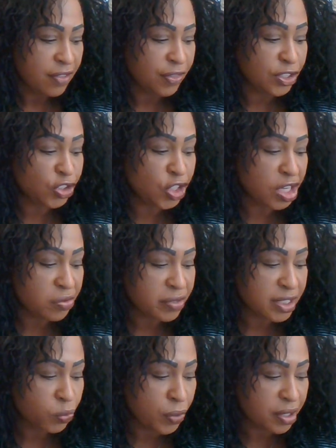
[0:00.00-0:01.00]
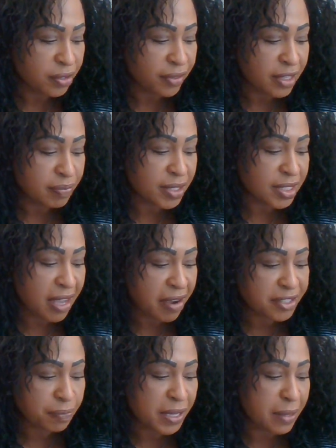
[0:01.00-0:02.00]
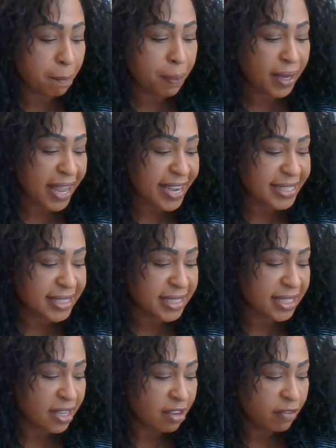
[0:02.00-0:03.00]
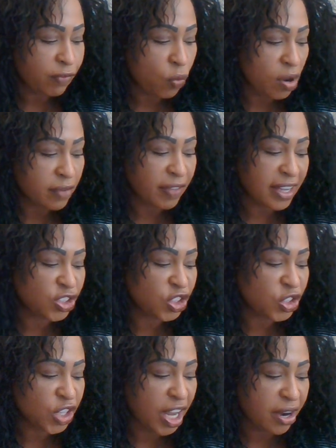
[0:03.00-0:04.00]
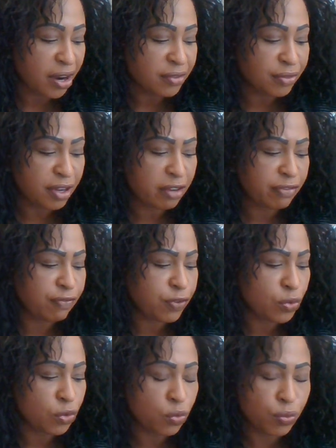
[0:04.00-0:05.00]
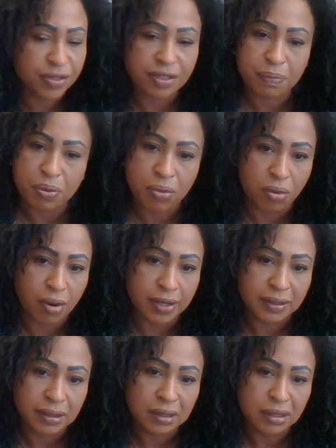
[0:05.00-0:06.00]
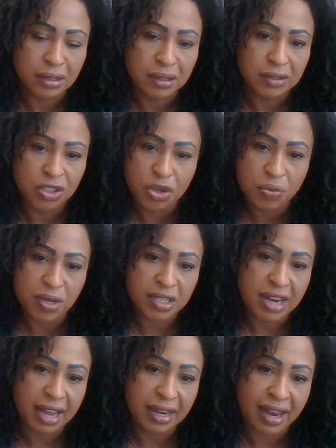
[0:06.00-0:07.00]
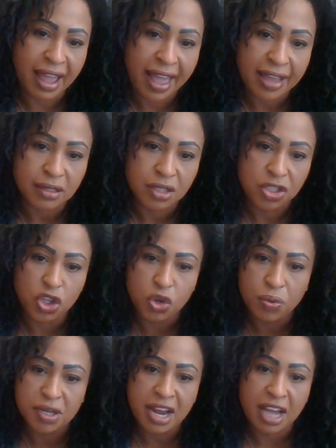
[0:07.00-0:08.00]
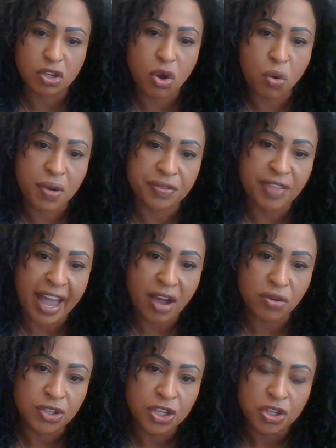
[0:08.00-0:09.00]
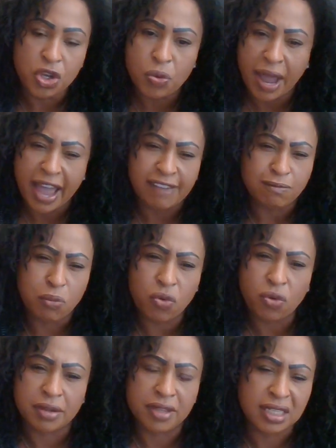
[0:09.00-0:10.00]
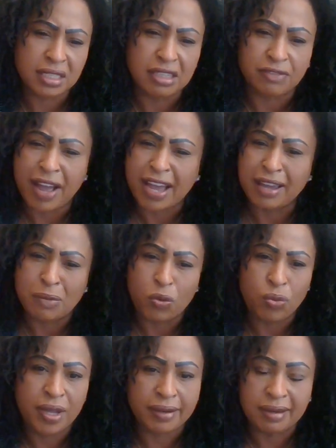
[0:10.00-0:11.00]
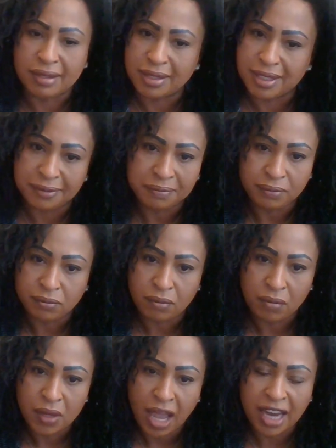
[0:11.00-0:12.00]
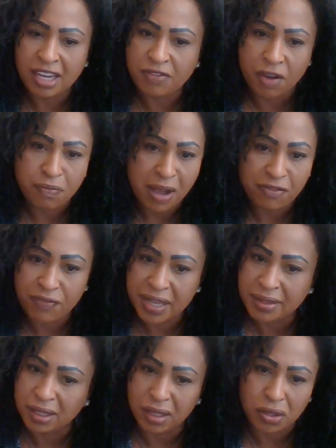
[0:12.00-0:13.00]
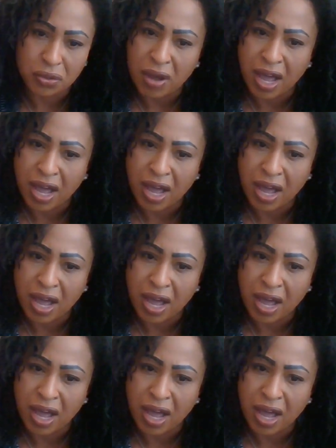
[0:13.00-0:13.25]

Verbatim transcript: The generous will themselves be blessed, for they share their food with the poor. You will not lack. You will not go without. You will have more than enough. I am a witness. I live off my faith alone.